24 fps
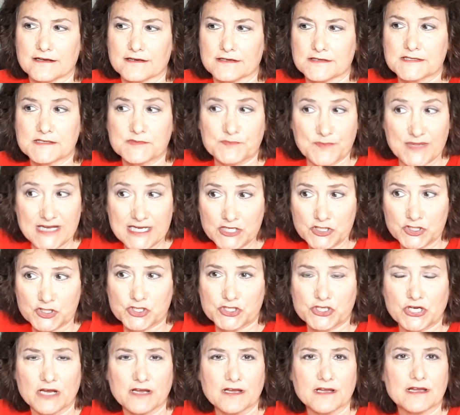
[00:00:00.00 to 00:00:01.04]

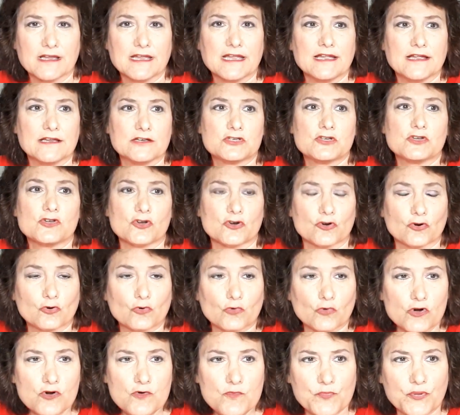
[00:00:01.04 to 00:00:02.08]
speech to your
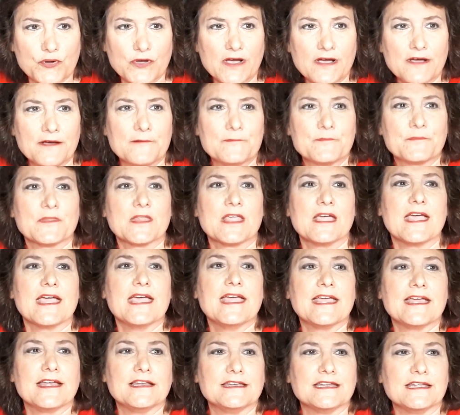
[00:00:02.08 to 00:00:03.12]
group,
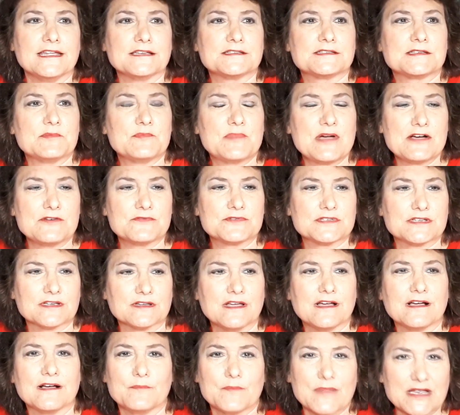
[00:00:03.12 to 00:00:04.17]
and it's about
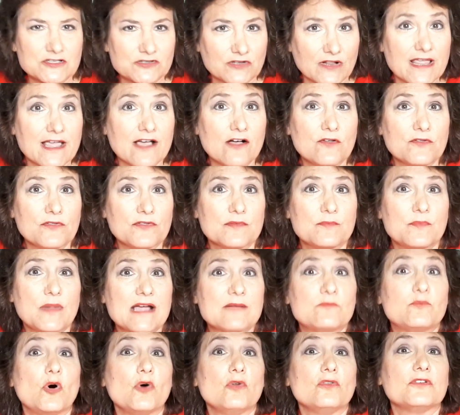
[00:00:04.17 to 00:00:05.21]
mental health,
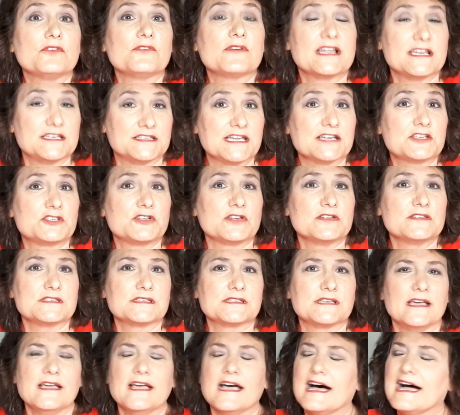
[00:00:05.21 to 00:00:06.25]
bipolar,
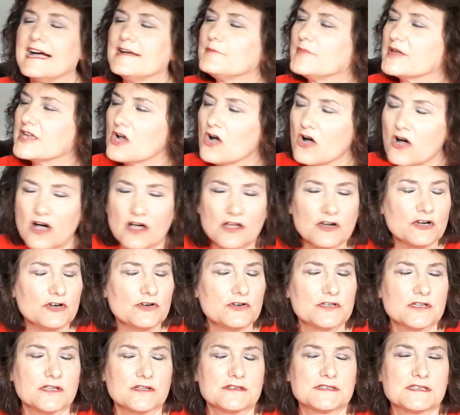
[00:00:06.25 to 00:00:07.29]
addictions. I'd be
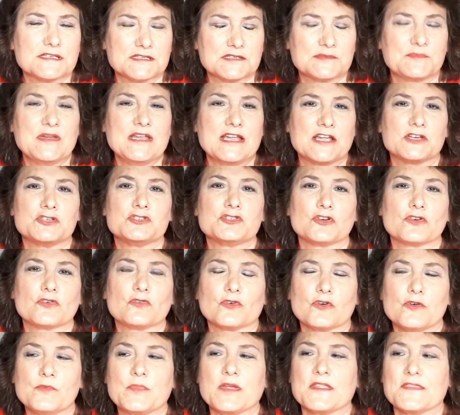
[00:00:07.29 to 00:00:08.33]
honored to speak at your
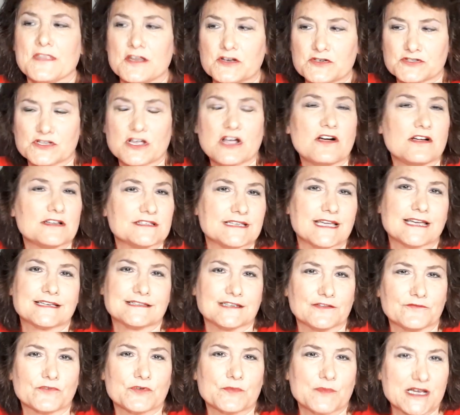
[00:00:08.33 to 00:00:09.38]
group, and there's the contact
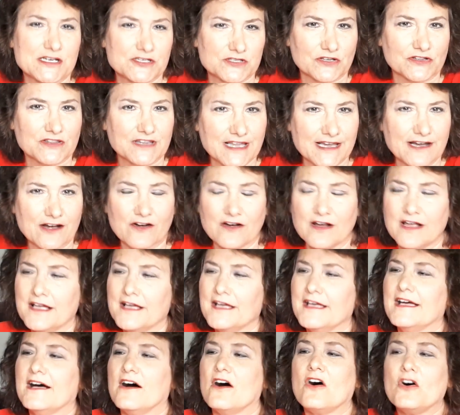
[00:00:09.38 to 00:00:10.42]
information there.
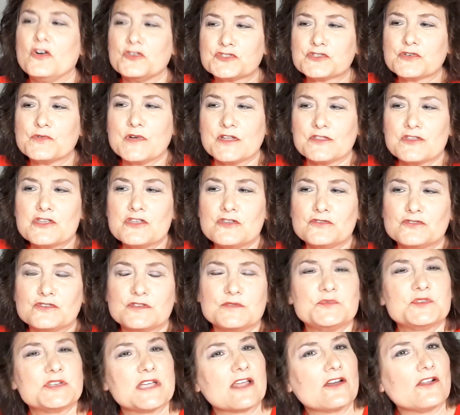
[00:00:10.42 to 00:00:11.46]
Also on the
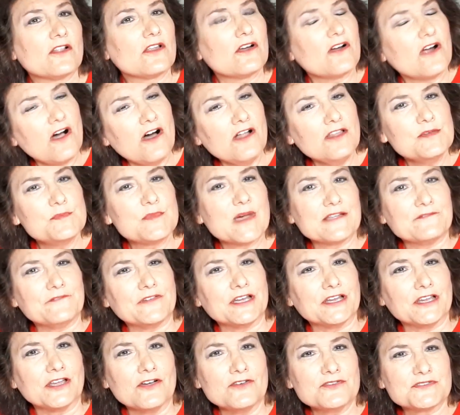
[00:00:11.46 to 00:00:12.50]
YouTube channel are all of my
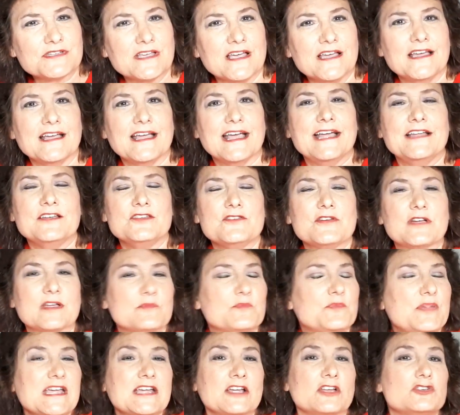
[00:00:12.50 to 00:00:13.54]
videos, and you can
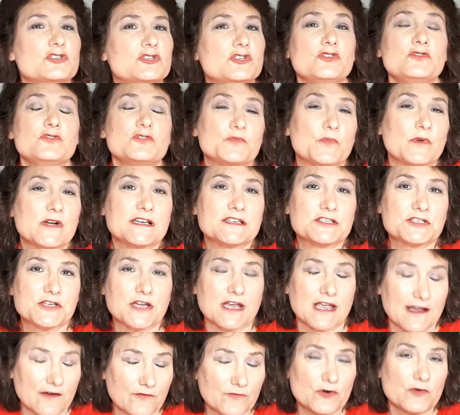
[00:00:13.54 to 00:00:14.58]
pick and choose
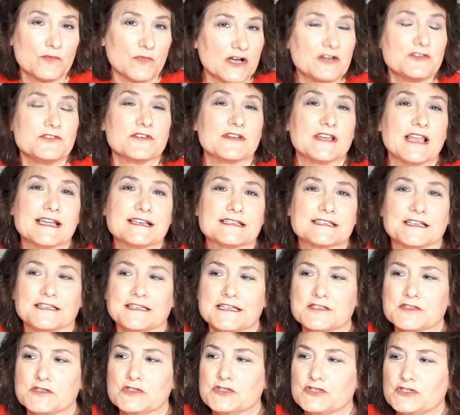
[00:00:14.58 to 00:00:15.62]
whichever one you'd like to
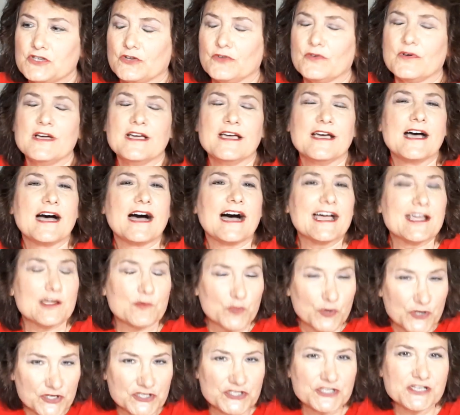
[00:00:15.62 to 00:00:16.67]
listen to. I
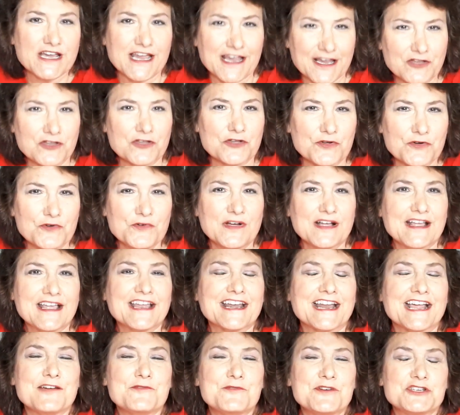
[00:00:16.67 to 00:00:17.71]
appreciate you,
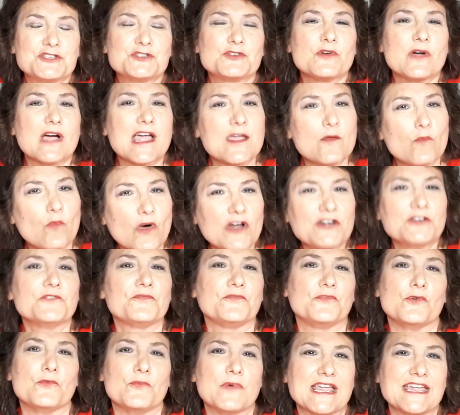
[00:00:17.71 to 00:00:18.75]
and I wish you a
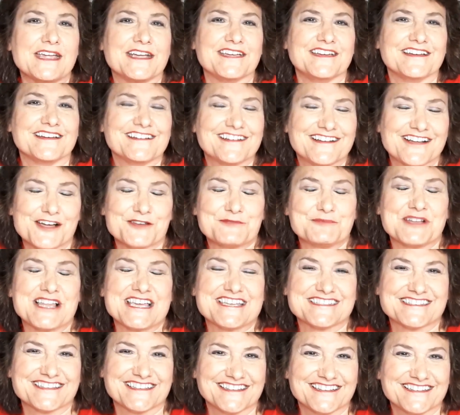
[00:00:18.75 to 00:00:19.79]
wonderful week. God
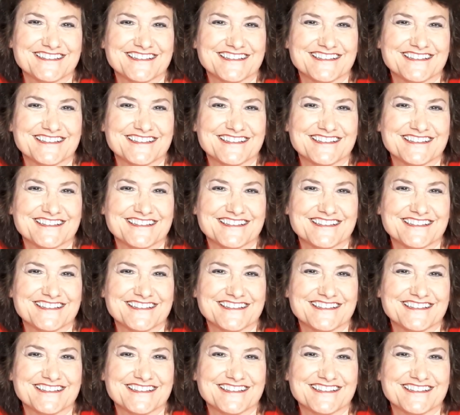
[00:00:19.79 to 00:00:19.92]
bless.